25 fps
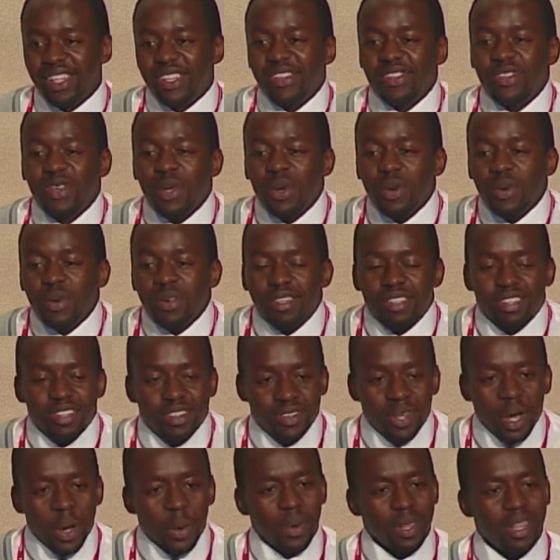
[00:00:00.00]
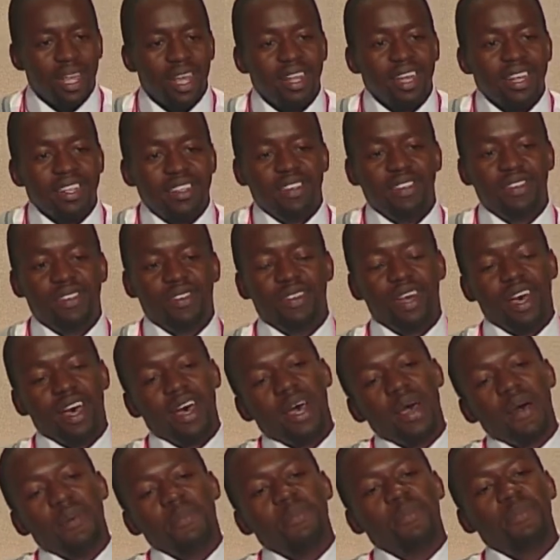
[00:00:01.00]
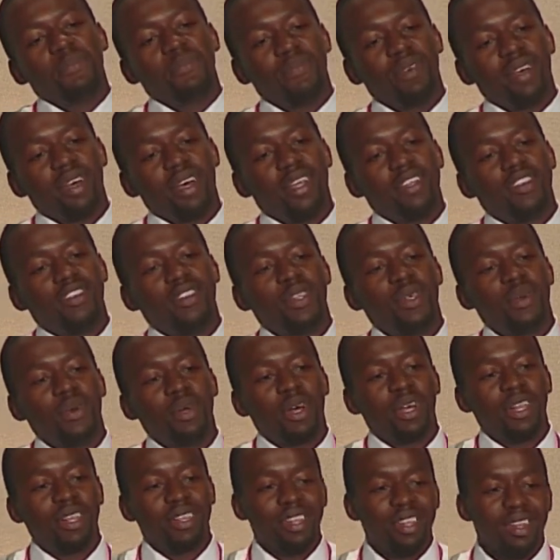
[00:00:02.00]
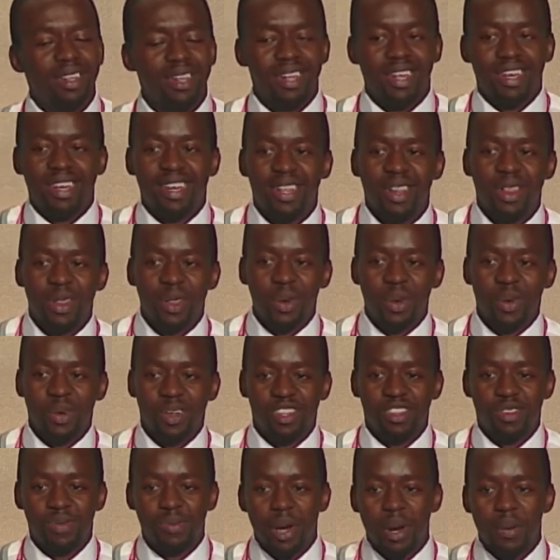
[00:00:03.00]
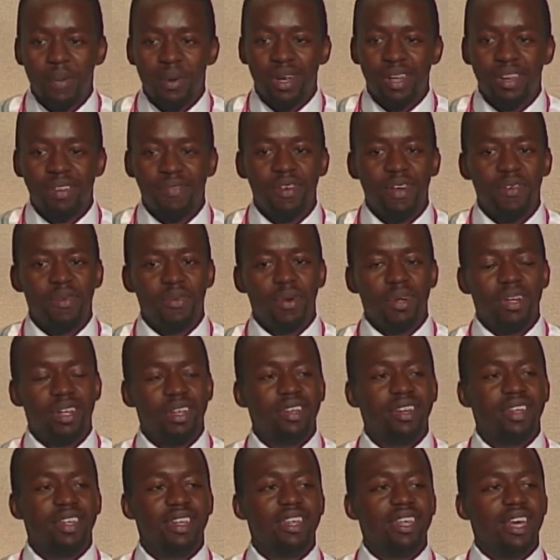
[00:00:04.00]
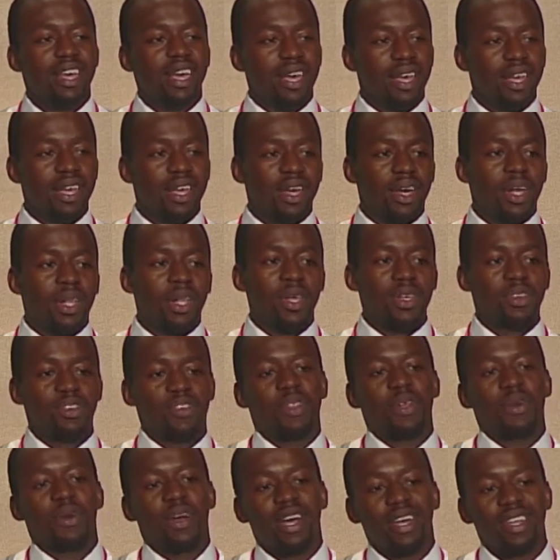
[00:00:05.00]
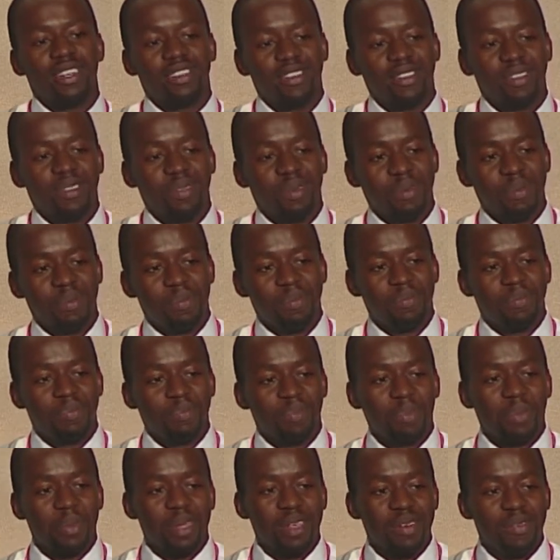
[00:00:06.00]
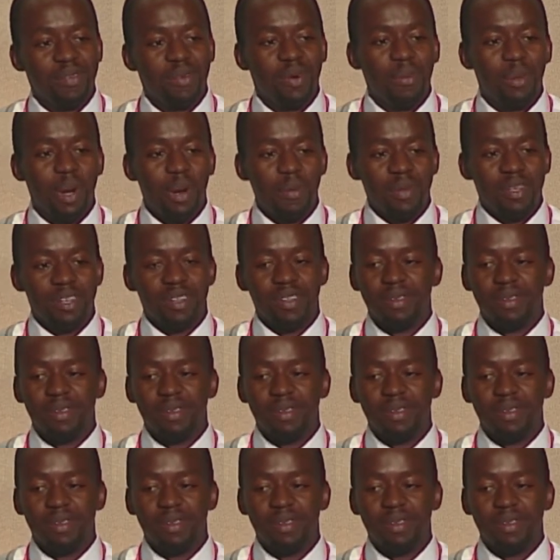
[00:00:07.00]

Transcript: So to start with, I'd like us to do a little thought experiment. If everyone could close their eyes for a moment.